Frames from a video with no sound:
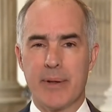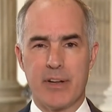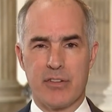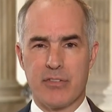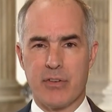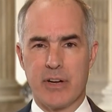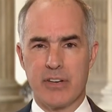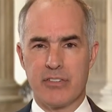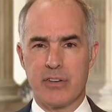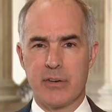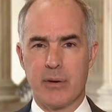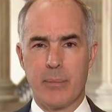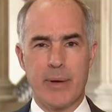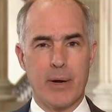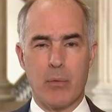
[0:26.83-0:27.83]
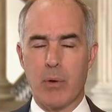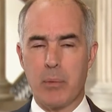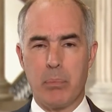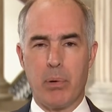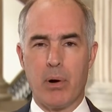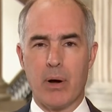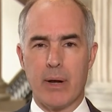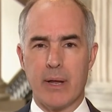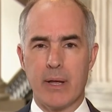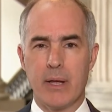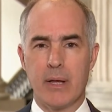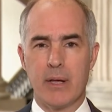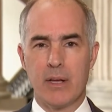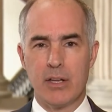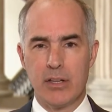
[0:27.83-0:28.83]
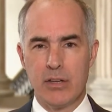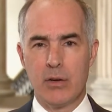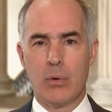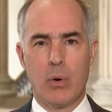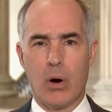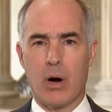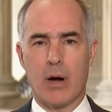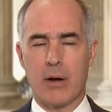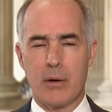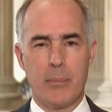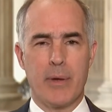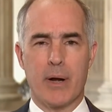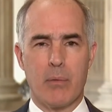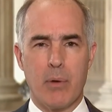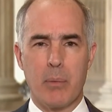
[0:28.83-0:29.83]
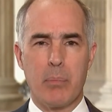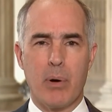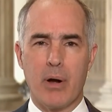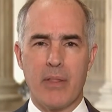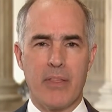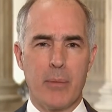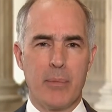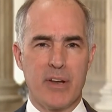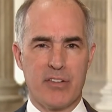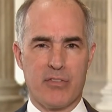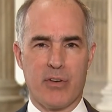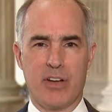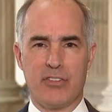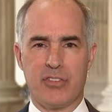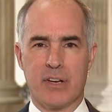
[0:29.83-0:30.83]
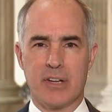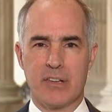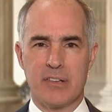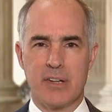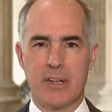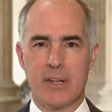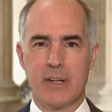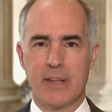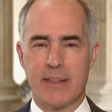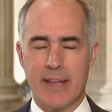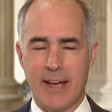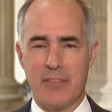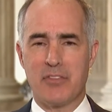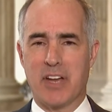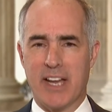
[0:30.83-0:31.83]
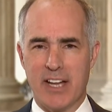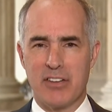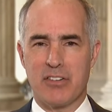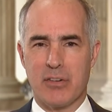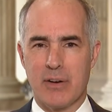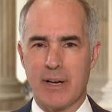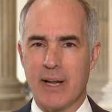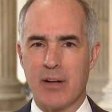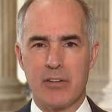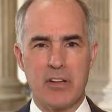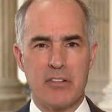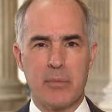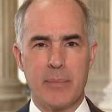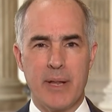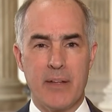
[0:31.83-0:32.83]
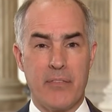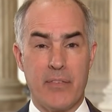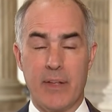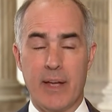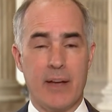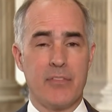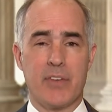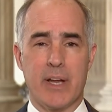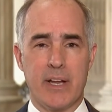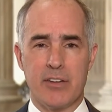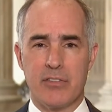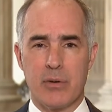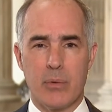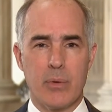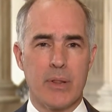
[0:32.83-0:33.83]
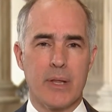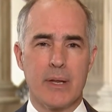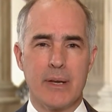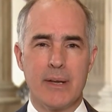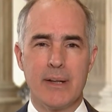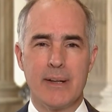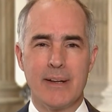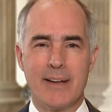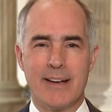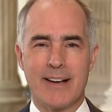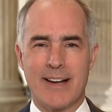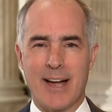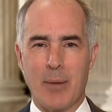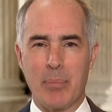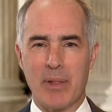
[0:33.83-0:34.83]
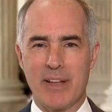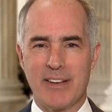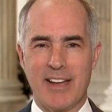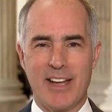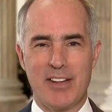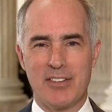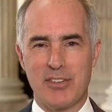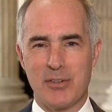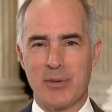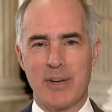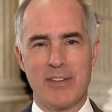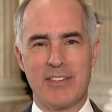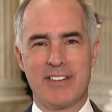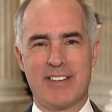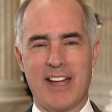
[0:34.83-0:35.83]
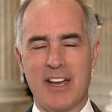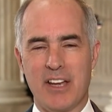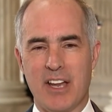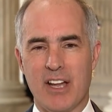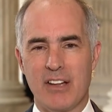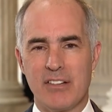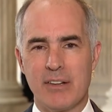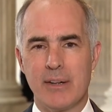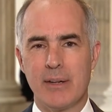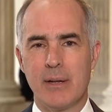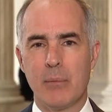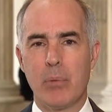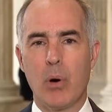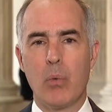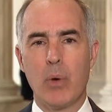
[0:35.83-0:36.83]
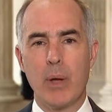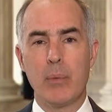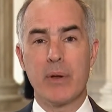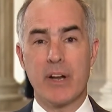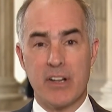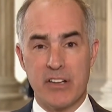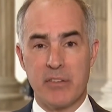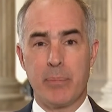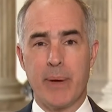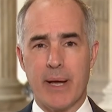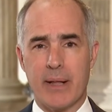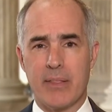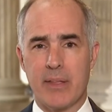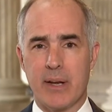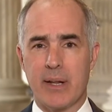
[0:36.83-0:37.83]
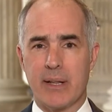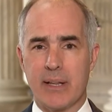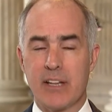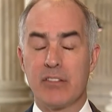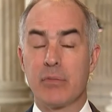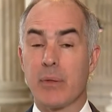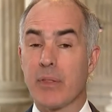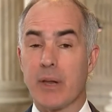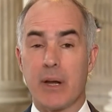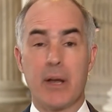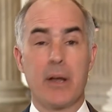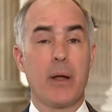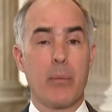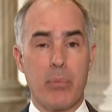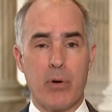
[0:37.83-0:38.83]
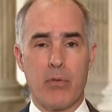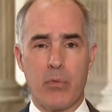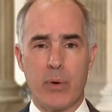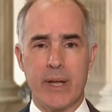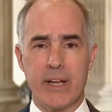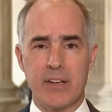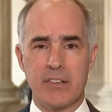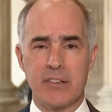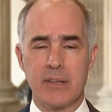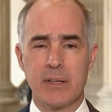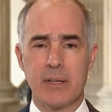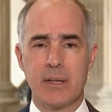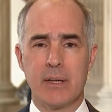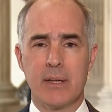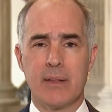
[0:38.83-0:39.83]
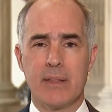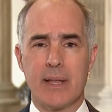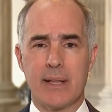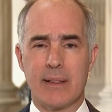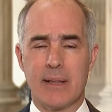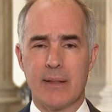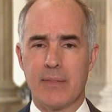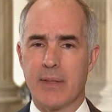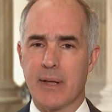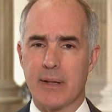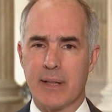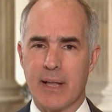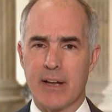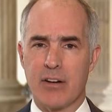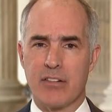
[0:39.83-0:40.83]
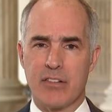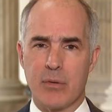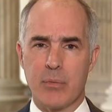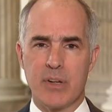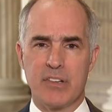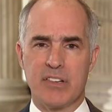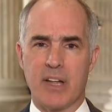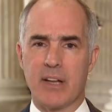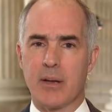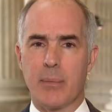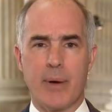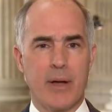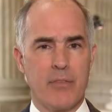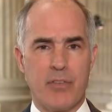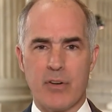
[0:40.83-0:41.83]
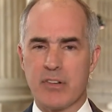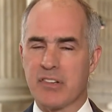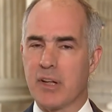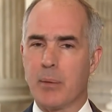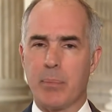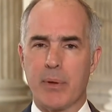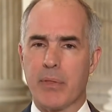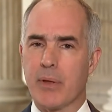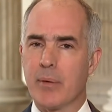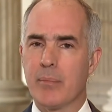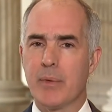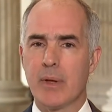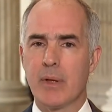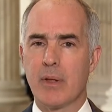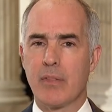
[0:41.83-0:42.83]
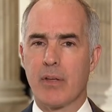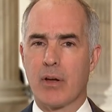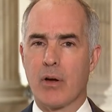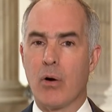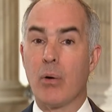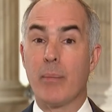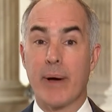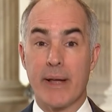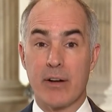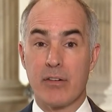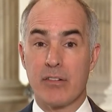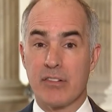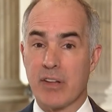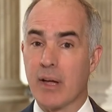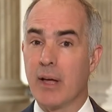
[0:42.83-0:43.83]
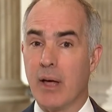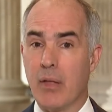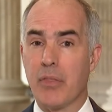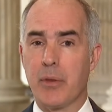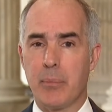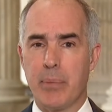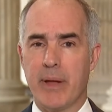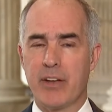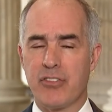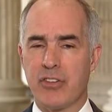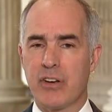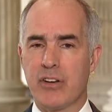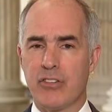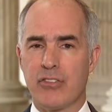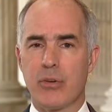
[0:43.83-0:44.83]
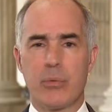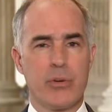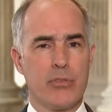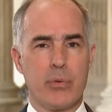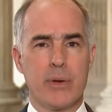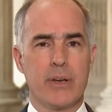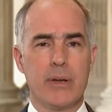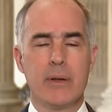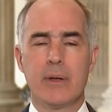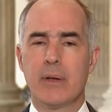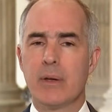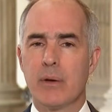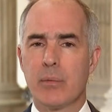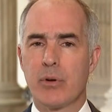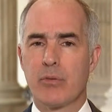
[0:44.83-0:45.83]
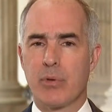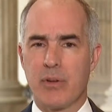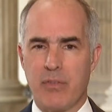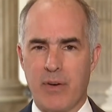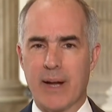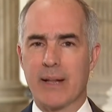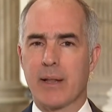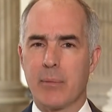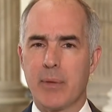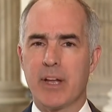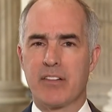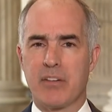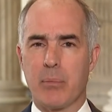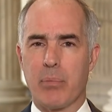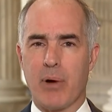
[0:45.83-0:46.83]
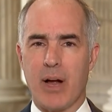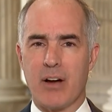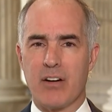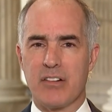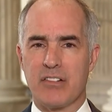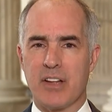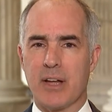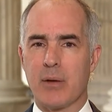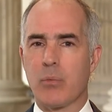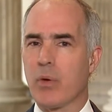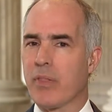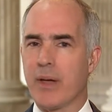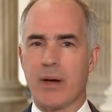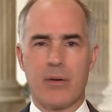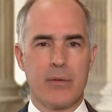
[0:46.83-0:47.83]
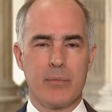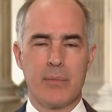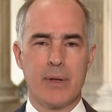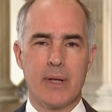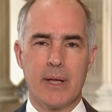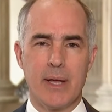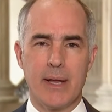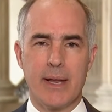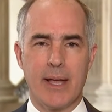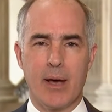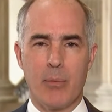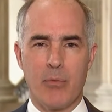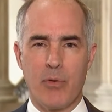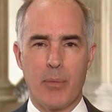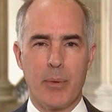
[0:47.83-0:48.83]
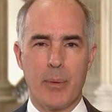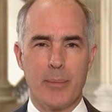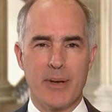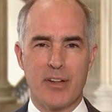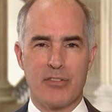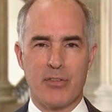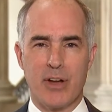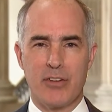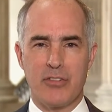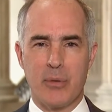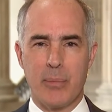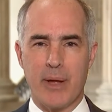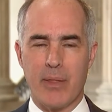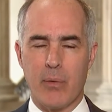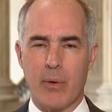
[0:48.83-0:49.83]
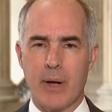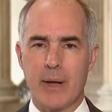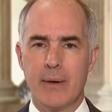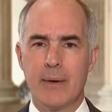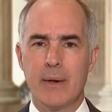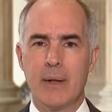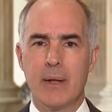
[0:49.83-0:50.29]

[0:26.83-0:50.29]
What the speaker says: administration, no matter what party you are, no matter what party the administration is, they have to answer it. Now, it doesn't mean they have to answer it within a couple of days or even 10 days, but we would expect that at least within a number of weeks, that letters that we send about, for example, the coal miners' health and pension issue, which we finally made some progress on without any help from the administration, by the way.